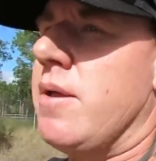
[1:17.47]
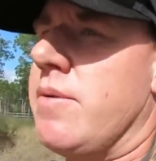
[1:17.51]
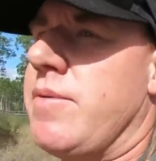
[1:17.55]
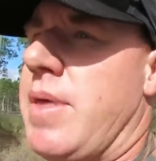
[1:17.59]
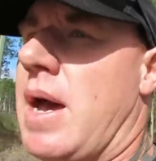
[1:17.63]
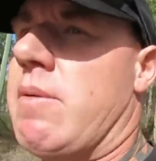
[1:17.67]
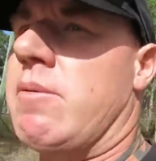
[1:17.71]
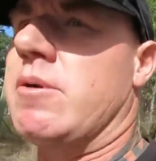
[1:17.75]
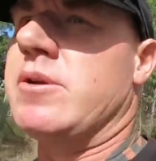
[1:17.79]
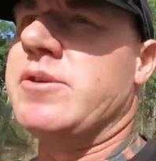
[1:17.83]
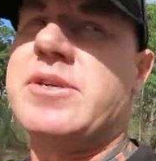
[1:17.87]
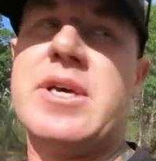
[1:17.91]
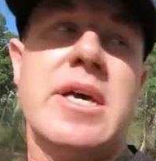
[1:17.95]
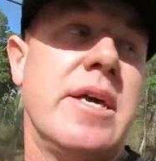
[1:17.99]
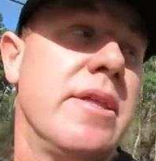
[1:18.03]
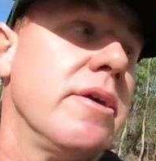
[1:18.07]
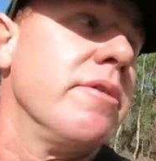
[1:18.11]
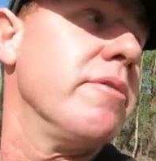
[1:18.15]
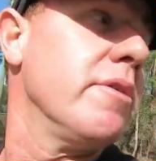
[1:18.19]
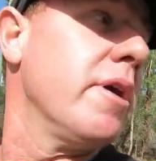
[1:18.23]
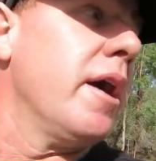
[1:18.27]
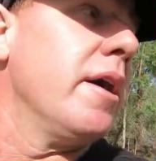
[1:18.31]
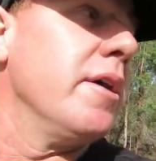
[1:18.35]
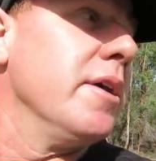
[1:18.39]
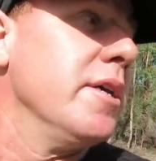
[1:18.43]
that one's there.
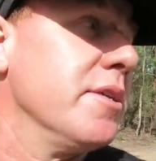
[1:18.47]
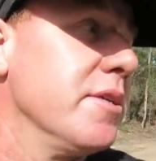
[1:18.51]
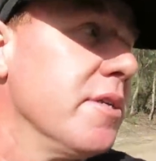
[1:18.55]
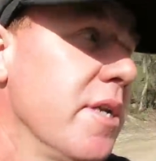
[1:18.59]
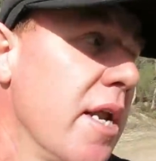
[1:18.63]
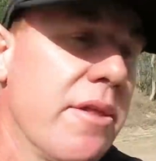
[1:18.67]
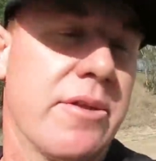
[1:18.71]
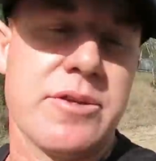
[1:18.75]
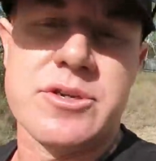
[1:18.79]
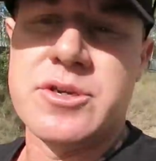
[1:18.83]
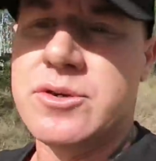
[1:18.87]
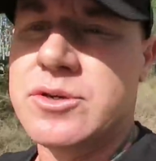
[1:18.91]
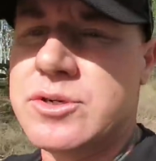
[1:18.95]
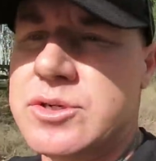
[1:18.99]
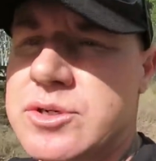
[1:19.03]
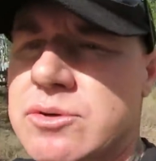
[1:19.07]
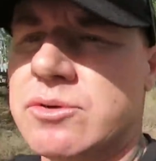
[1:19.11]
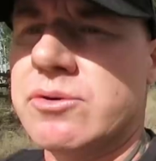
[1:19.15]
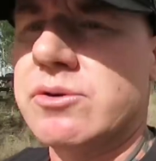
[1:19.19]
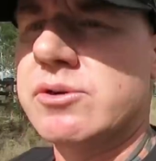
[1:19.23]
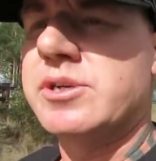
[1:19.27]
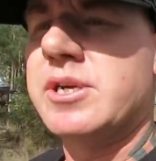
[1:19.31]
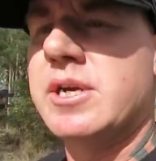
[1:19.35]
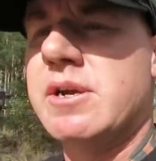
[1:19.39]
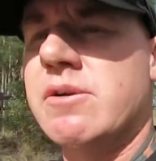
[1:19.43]
There is another two
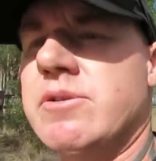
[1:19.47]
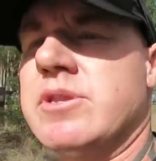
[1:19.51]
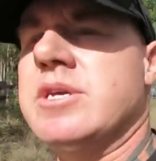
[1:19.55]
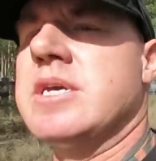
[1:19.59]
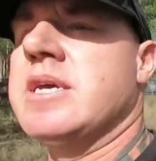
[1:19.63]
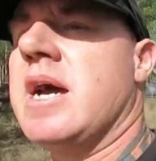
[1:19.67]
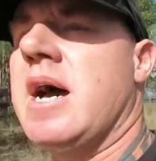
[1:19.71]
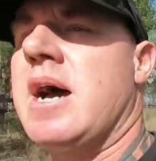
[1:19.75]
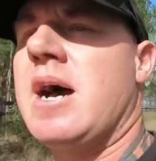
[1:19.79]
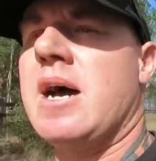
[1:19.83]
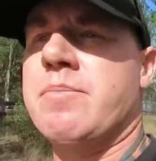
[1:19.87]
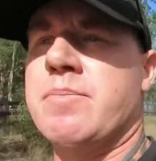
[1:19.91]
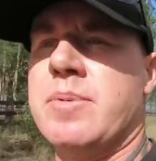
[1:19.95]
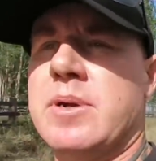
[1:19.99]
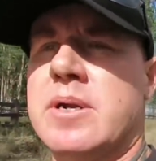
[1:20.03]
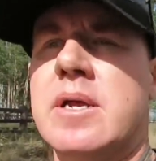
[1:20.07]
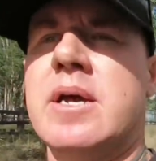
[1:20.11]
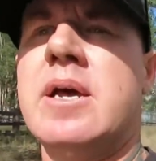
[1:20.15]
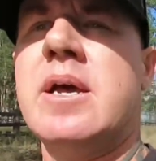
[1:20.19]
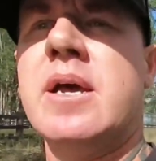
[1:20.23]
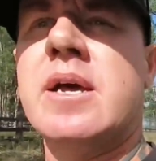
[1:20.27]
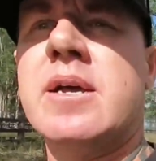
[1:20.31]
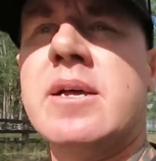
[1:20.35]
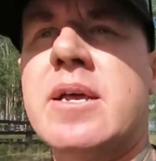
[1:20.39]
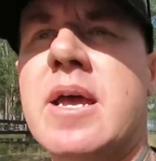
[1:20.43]
Soarers here in the yard, but
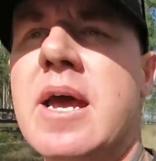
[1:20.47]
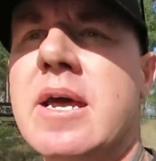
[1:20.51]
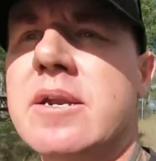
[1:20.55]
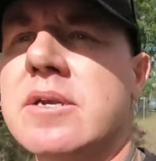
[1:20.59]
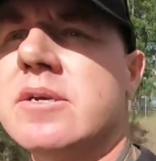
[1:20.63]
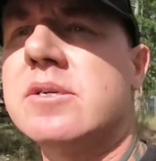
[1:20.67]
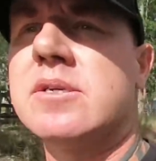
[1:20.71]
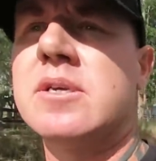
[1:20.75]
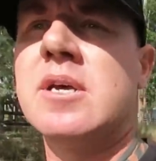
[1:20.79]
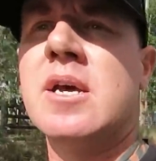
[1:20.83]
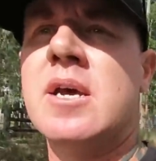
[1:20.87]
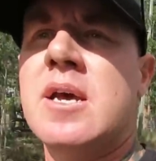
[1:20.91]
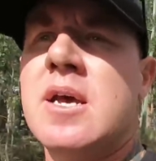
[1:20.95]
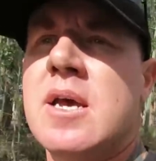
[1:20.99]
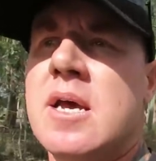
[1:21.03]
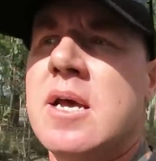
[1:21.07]
yeah, just